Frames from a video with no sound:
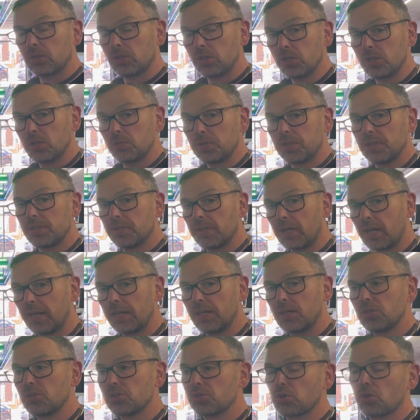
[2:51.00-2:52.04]
to use it in the
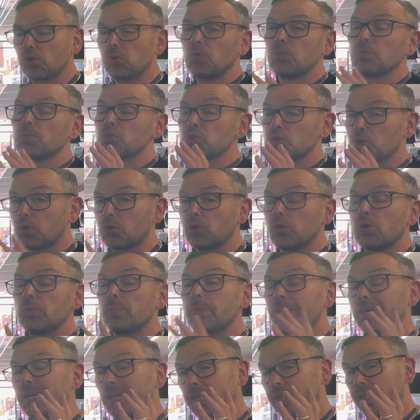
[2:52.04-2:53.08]
lighting
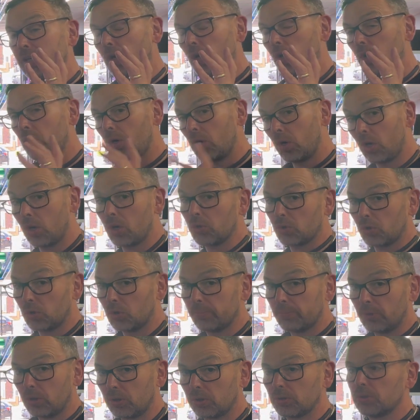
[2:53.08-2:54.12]
showroom in auto
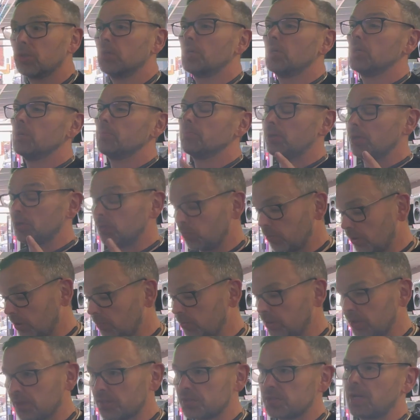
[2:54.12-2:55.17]
mode, but it will
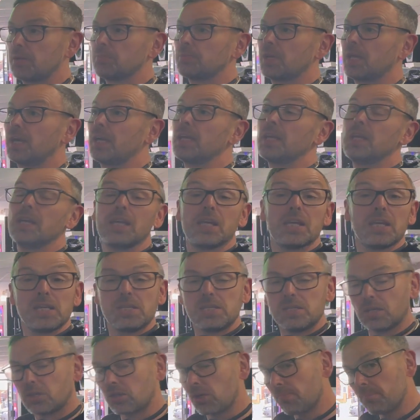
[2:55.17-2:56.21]
work sound to light.
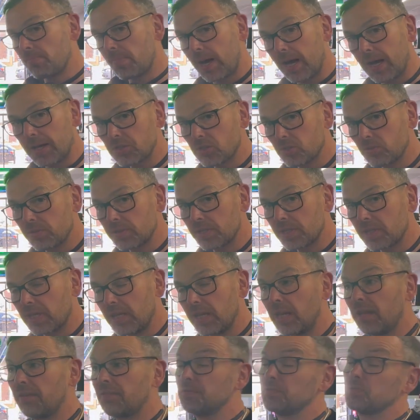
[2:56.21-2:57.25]
You can master and
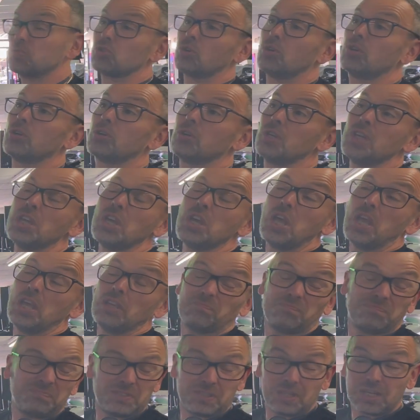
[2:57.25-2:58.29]
slave, so
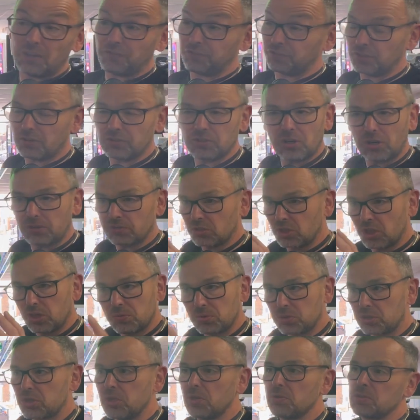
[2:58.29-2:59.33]
if you're not
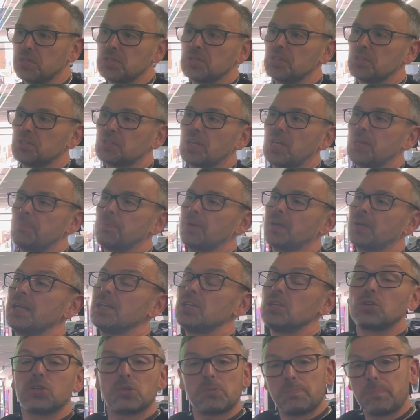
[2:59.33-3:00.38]
used to using this type of
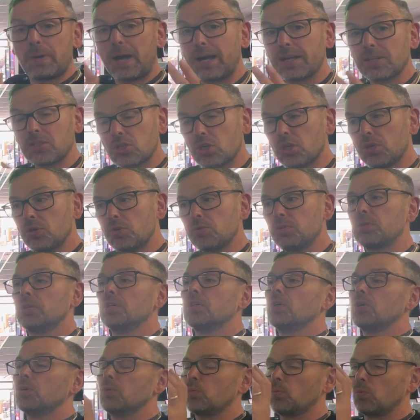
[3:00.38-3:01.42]
you could buy 2.
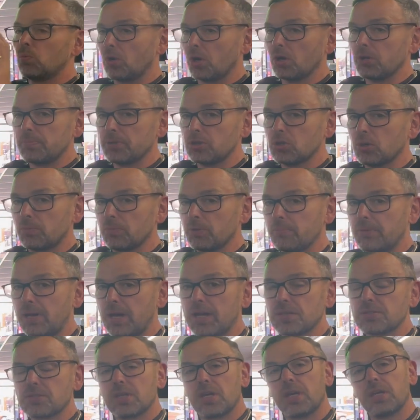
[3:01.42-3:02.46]
One will become the
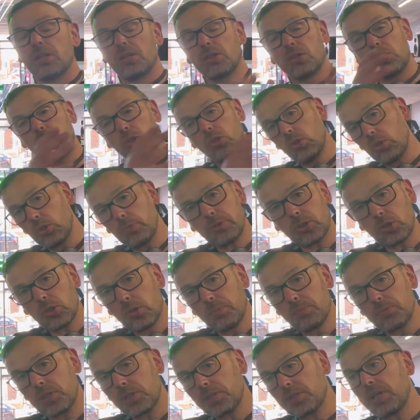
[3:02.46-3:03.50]
master, the other
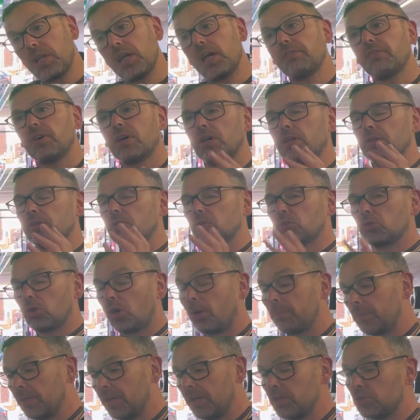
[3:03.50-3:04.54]
becomes a slave, and they'll
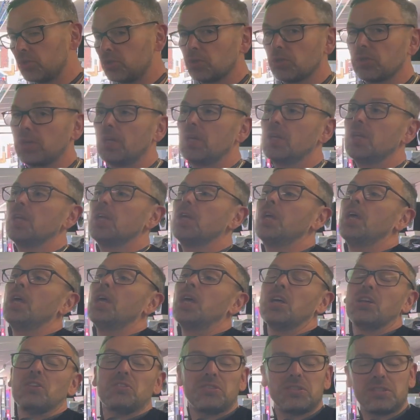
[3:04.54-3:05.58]
copy each other.
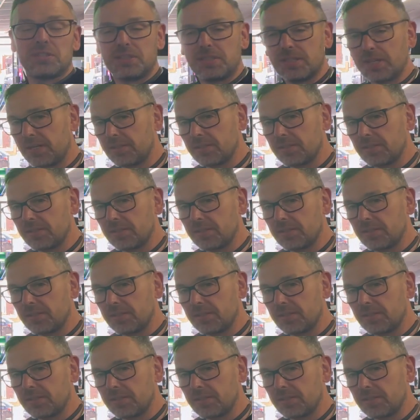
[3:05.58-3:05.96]
Dead